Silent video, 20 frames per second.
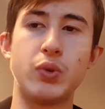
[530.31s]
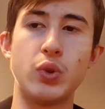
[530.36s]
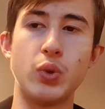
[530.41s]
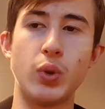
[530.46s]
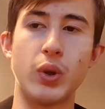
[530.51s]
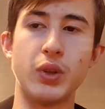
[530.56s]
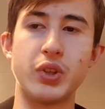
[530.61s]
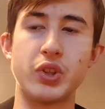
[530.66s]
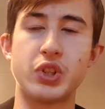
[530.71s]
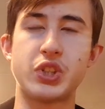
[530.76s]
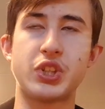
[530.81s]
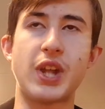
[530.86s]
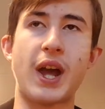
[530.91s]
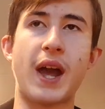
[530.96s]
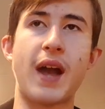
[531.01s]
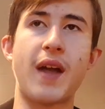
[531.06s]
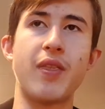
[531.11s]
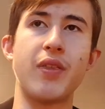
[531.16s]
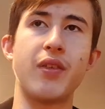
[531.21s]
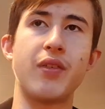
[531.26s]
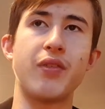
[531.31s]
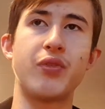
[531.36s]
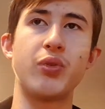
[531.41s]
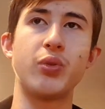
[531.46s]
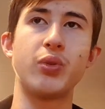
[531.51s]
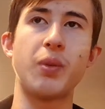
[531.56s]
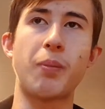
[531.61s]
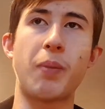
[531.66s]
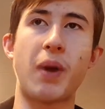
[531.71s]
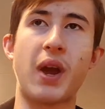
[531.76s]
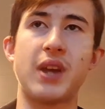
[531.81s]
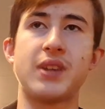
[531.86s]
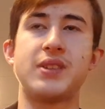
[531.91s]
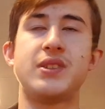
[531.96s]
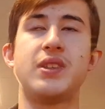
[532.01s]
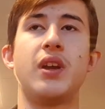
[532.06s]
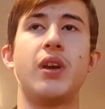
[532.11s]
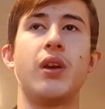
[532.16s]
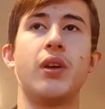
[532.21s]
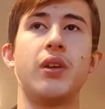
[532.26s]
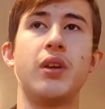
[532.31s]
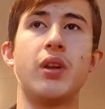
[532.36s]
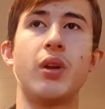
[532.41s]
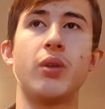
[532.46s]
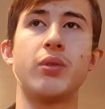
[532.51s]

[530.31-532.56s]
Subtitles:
to understand through the past year,